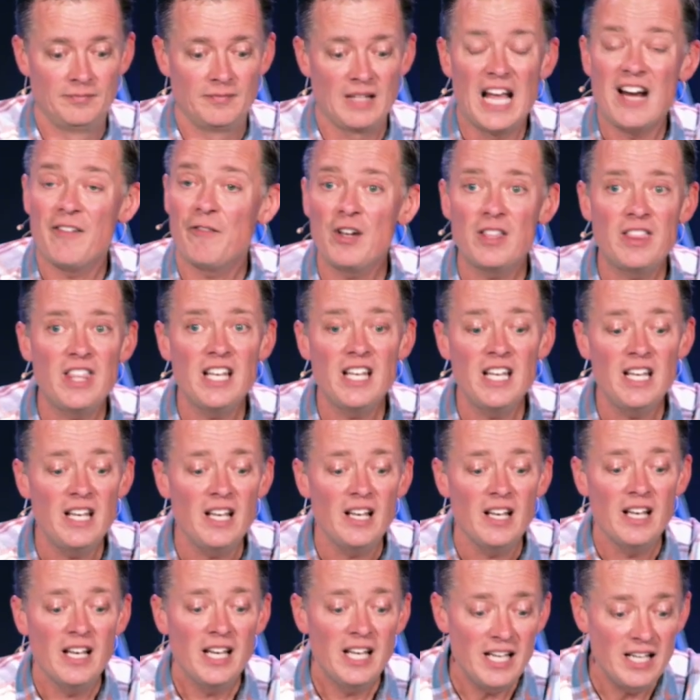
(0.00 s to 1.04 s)
Everything
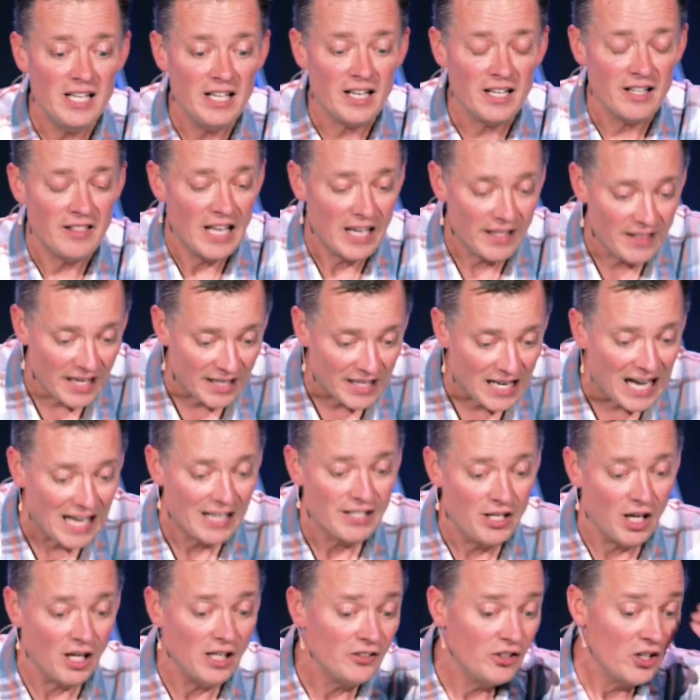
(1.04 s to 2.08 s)
that God
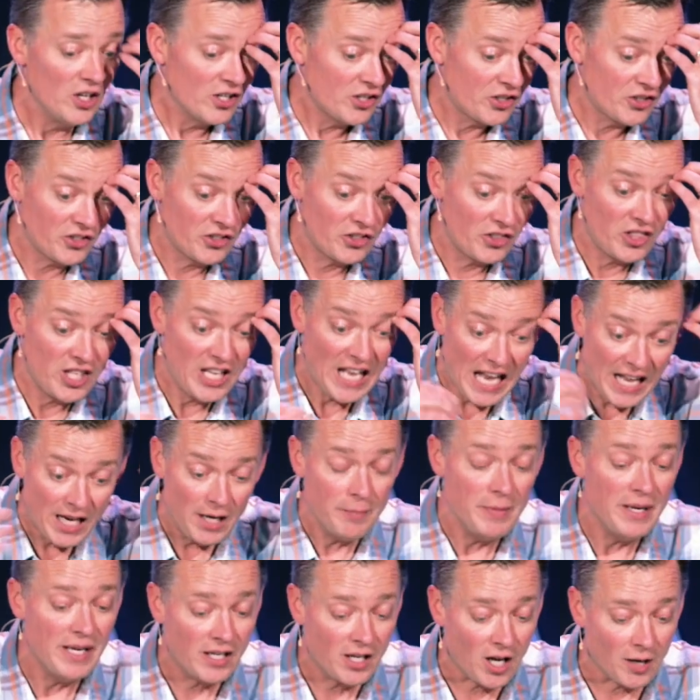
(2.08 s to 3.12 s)
does, the
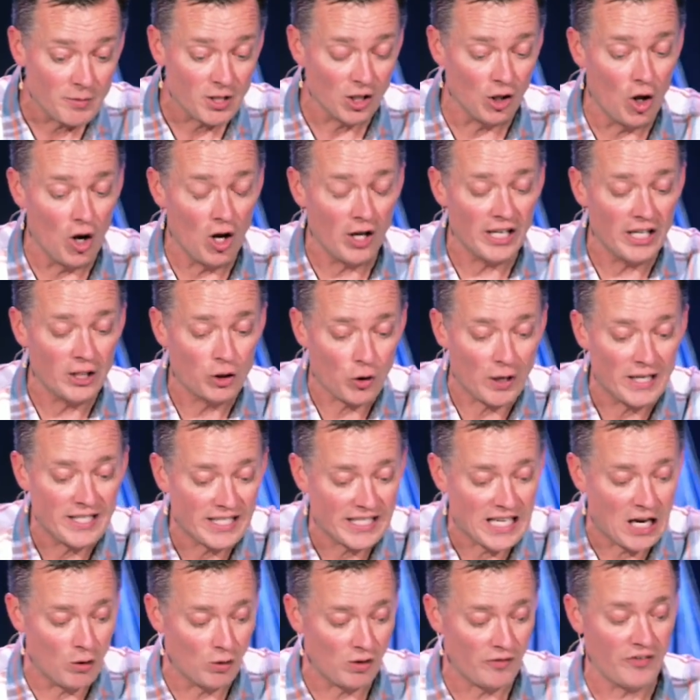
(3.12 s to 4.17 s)
enemy comes along and tries to
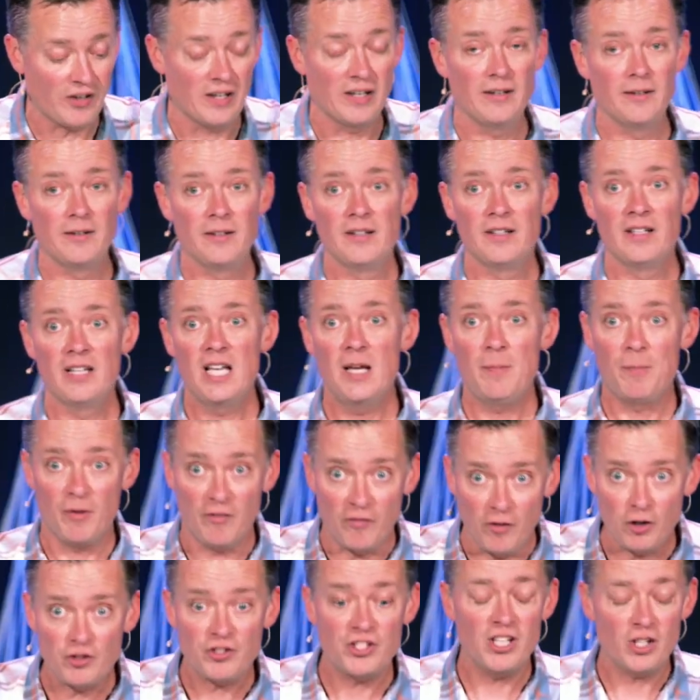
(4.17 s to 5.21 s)
counterfeit. He
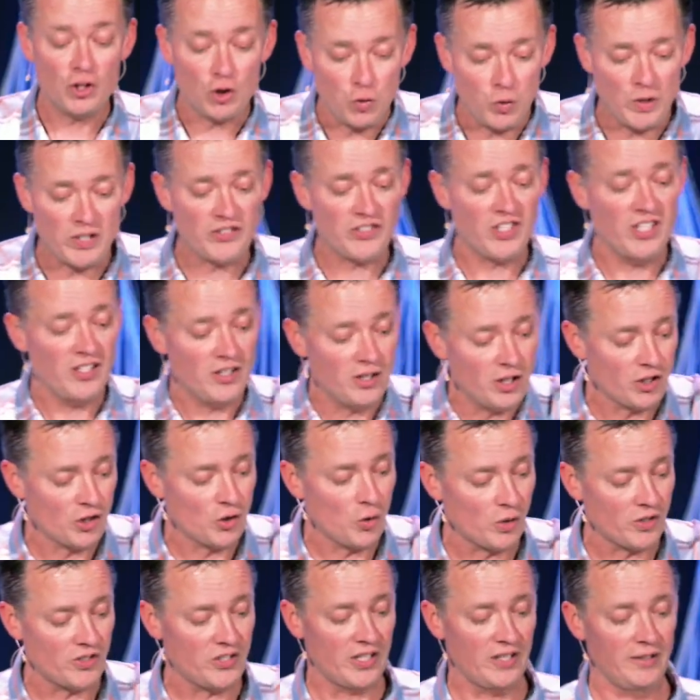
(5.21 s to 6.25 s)
perverts it, twists it,
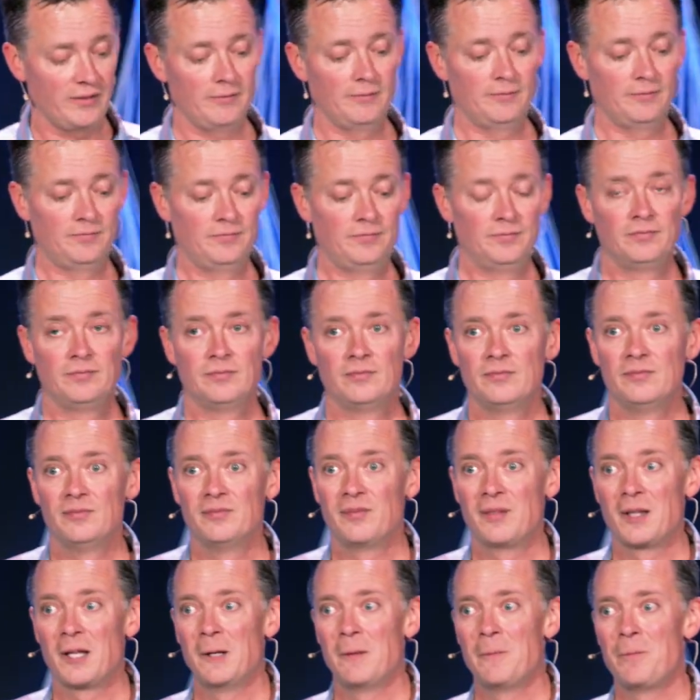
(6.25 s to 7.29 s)
distorts it.
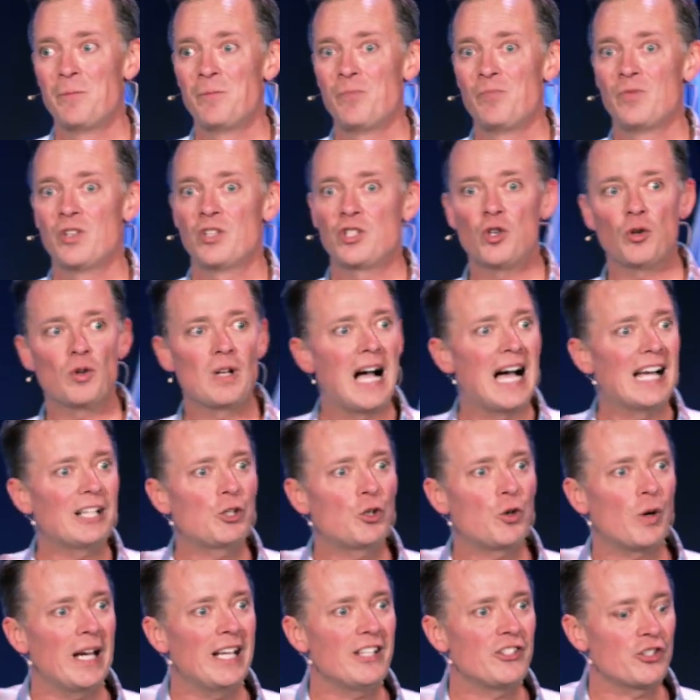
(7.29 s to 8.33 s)
So God
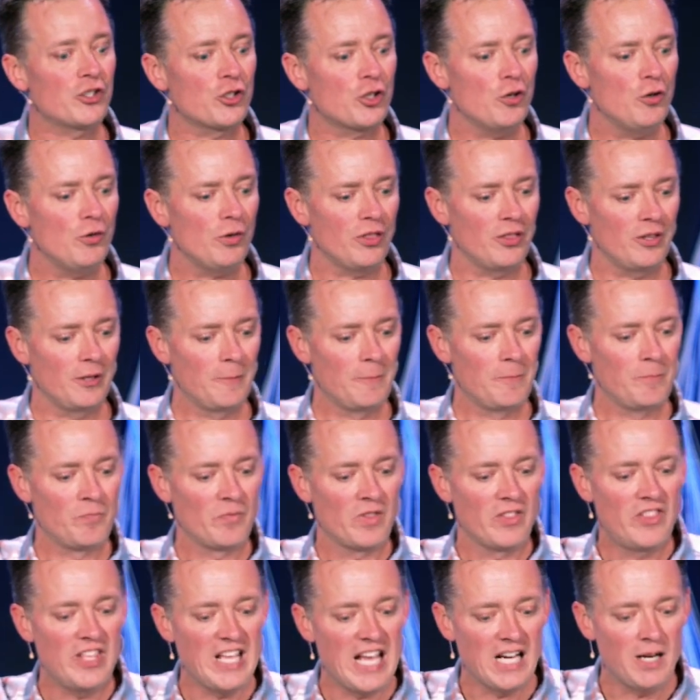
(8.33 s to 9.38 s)
creates truth,
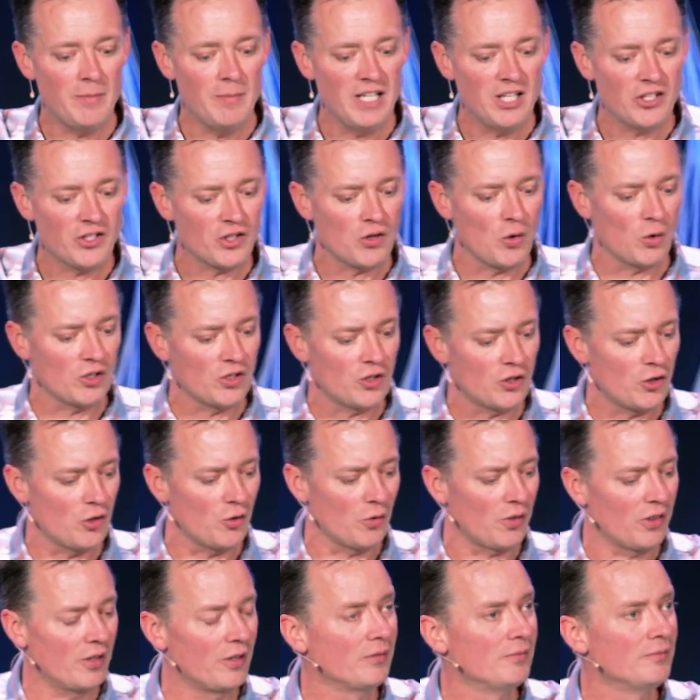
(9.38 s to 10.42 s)
the enemy distorts
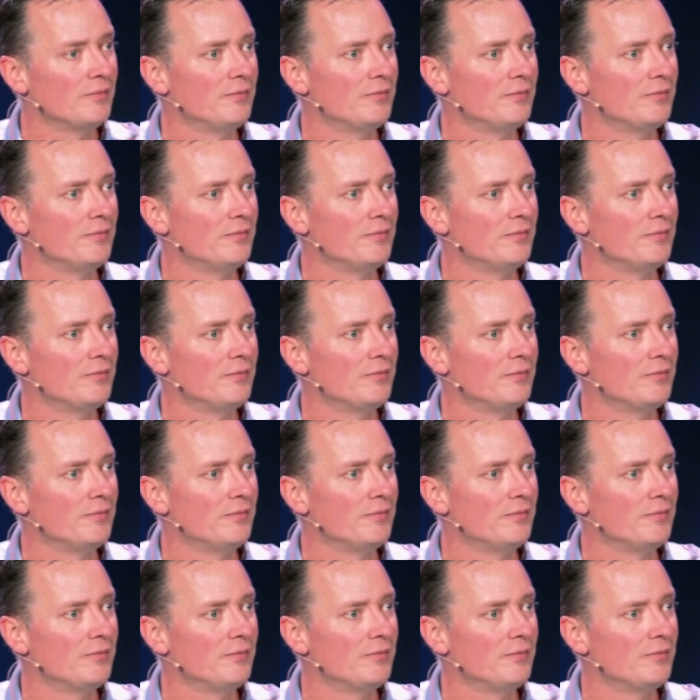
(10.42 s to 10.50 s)
truth.